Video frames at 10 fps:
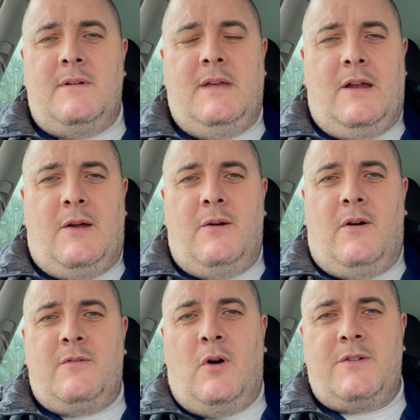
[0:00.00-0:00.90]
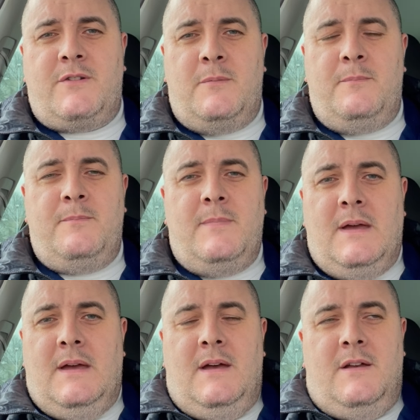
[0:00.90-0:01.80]
you know, I've got some
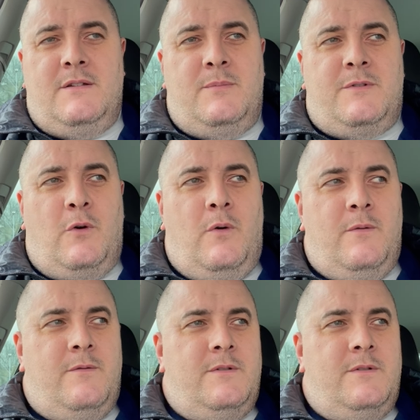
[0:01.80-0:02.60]
some sort